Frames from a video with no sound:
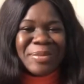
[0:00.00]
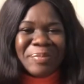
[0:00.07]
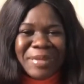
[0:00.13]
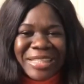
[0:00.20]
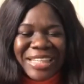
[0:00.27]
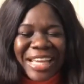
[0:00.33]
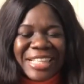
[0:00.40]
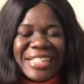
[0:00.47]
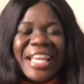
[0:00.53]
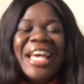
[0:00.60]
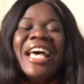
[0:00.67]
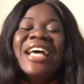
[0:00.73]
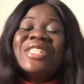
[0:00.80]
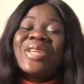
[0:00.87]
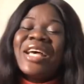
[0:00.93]
midnight.
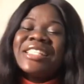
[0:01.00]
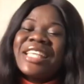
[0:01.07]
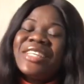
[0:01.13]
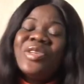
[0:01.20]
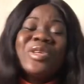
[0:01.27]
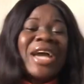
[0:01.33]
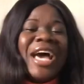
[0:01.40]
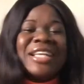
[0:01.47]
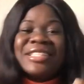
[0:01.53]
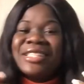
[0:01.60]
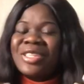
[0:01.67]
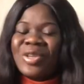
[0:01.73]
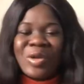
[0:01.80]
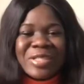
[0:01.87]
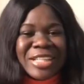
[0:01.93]
So I said, you guys, this
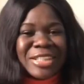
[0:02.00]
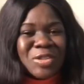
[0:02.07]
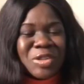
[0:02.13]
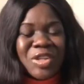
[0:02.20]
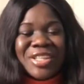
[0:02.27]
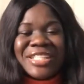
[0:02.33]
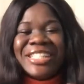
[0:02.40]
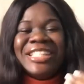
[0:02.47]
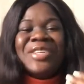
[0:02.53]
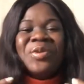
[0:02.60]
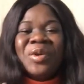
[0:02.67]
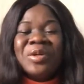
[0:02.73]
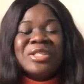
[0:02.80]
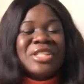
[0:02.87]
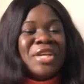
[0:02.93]
concentration, is it the
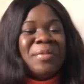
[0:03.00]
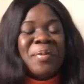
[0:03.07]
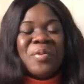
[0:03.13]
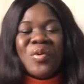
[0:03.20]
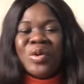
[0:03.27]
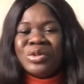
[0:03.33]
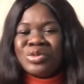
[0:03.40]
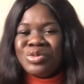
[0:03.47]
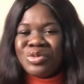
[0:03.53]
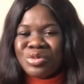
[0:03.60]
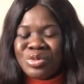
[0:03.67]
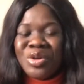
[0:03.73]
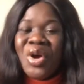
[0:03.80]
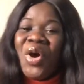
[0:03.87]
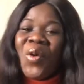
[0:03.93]
real thing people want to do?